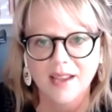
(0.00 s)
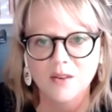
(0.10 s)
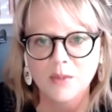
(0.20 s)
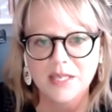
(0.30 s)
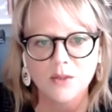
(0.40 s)

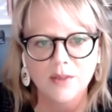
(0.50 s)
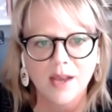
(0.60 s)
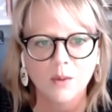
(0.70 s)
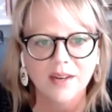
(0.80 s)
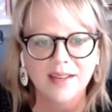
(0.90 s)
And we do
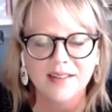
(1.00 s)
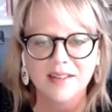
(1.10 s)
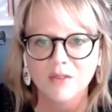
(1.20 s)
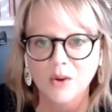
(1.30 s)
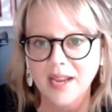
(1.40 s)
that work in
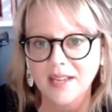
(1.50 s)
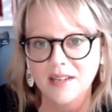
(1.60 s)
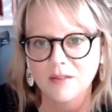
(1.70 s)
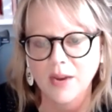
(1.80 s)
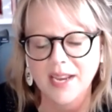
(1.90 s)
a
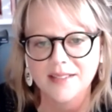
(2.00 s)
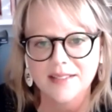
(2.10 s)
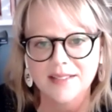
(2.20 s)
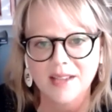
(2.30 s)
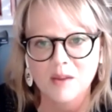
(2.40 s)
variety of
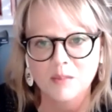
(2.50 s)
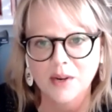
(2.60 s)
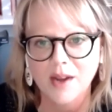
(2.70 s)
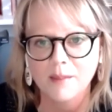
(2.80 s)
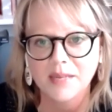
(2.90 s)
ways,
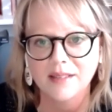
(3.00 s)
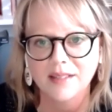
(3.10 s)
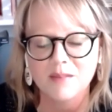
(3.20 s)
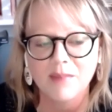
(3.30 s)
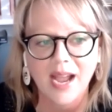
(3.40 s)

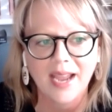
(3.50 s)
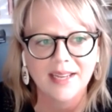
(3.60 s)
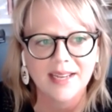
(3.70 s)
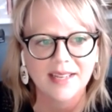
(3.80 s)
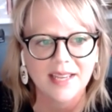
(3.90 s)
predominantly
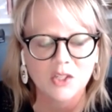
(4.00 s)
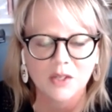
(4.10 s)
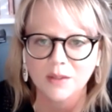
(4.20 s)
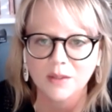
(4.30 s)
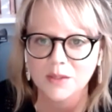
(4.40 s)
by
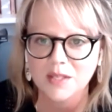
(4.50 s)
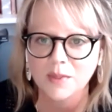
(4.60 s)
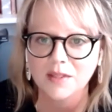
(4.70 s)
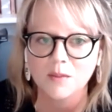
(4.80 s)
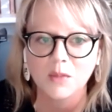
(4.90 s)
engaging closely
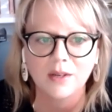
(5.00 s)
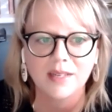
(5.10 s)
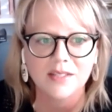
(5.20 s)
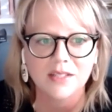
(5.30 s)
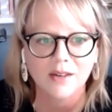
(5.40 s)
with
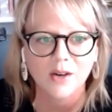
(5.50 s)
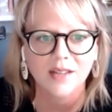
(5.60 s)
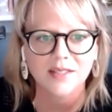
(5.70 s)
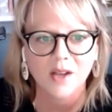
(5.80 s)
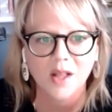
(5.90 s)
communities
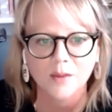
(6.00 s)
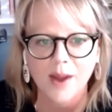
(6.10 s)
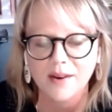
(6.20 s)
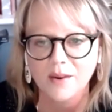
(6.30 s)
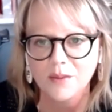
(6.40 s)
across
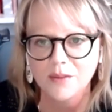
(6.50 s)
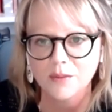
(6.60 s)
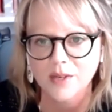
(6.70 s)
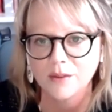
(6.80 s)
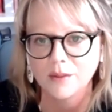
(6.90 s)
Colorado
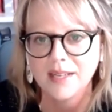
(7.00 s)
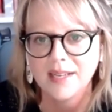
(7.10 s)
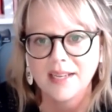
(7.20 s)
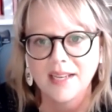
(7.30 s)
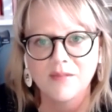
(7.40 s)
through
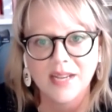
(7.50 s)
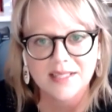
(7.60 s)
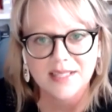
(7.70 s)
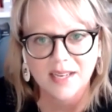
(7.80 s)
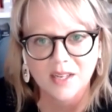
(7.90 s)

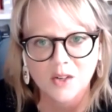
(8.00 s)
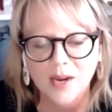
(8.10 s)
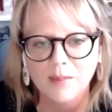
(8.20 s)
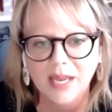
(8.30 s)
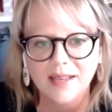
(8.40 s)
investing in
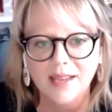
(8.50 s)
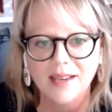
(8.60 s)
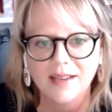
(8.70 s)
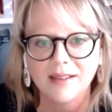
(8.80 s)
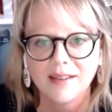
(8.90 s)
grant
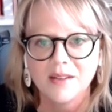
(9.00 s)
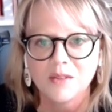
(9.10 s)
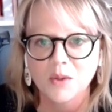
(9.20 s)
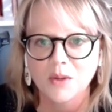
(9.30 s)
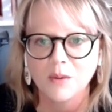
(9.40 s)
making,
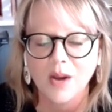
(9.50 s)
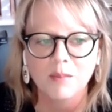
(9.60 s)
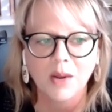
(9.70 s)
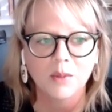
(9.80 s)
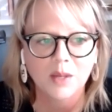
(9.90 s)
through
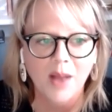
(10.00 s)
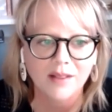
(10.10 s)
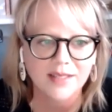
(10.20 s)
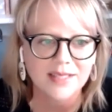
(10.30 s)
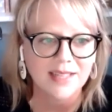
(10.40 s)
our public
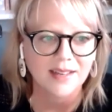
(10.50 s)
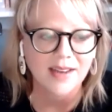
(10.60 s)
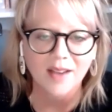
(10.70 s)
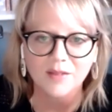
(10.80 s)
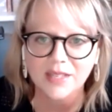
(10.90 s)
policy
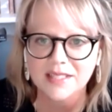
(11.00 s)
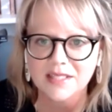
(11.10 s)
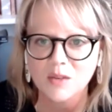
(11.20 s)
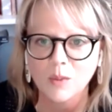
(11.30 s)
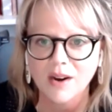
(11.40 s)
and
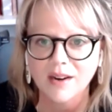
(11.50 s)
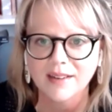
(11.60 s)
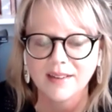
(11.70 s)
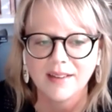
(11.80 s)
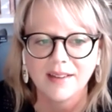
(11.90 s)
advocacy
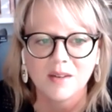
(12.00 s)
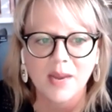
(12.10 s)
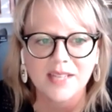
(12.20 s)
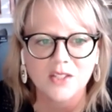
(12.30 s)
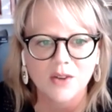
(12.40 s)
work,
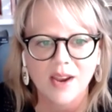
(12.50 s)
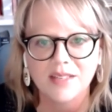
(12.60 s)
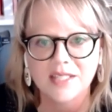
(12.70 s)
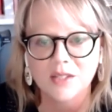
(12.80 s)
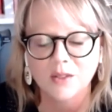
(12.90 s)
by
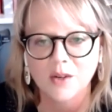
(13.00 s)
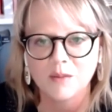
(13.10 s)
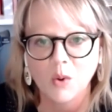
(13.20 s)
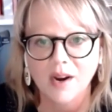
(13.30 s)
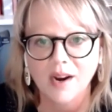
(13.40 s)
striving to
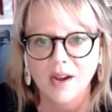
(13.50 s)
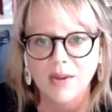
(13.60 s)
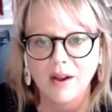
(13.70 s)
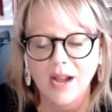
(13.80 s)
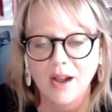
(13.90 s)
learn more
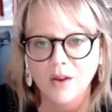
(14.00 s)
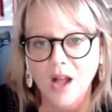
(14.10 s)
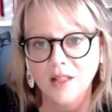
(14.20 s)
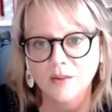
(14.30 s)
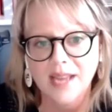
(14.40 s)
about how
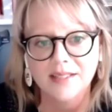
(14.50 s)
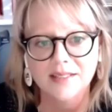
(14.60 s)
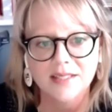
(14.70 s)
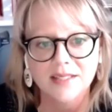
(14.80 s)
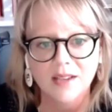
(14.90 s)

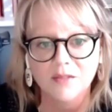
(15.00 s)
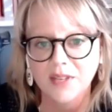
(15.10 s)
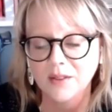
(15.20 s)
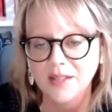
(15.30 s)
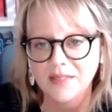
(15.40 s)
Coloradans
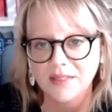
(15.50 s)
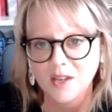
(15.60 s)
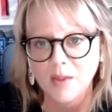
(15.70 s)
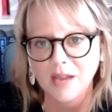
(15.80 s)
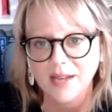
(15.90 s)
feel and
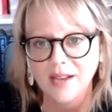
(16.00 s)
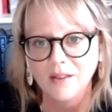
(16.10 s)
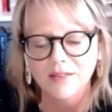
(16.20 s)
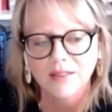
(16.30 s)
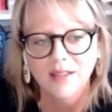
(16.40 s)
think about
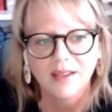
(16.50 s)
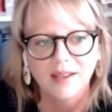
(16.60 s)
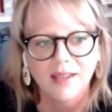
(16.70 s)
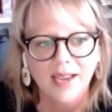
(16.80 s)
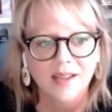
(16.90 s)
health.
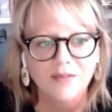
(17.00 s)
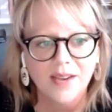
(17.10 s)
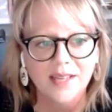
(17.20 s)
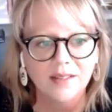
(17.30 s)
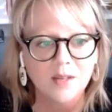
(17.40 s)
And
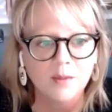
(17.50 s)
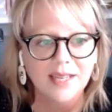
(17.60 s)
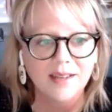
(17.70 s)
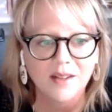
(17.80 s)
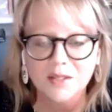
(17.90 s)
finally,
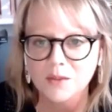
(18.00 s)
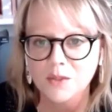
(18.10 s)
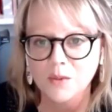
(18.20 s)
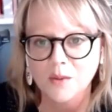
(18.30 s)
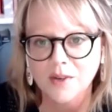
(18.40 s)
we also
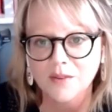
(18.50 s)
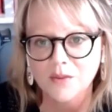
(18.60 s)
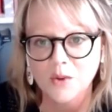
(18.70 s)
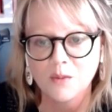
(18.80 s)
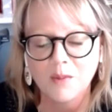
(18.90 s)
do our work
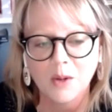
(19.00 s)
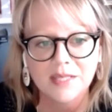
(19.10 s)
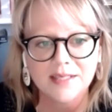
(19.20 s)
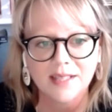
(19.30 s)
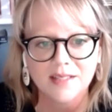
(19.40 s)
through
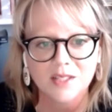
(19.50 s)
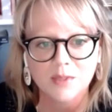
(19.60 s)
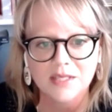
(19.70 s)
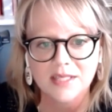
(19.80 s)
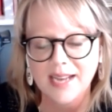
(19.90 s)
moments like
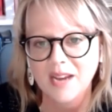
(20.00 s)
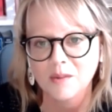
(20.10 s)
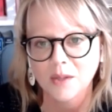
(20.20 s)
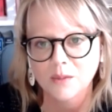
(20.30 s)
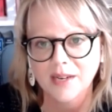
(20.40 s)
this one today,
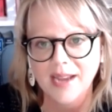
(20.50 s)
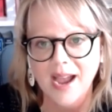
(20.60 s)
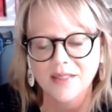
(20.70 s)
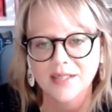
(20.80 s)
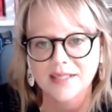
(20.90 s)
where we're
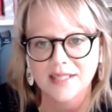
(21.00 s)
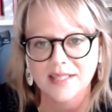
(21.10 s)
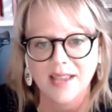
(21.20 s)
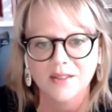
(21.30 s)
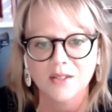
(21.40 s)
gathering
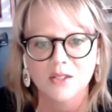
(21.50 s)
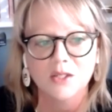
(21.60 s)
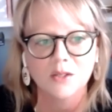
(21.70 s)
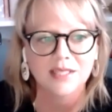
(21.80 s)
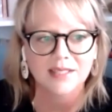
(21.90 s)
together
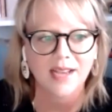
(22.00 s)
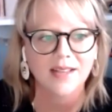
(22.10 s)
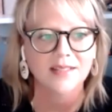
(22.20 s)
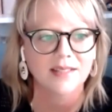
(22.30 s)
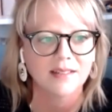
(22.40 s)
to
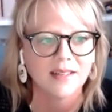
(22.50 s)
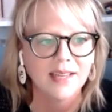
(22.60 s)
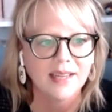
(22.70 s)
discuss and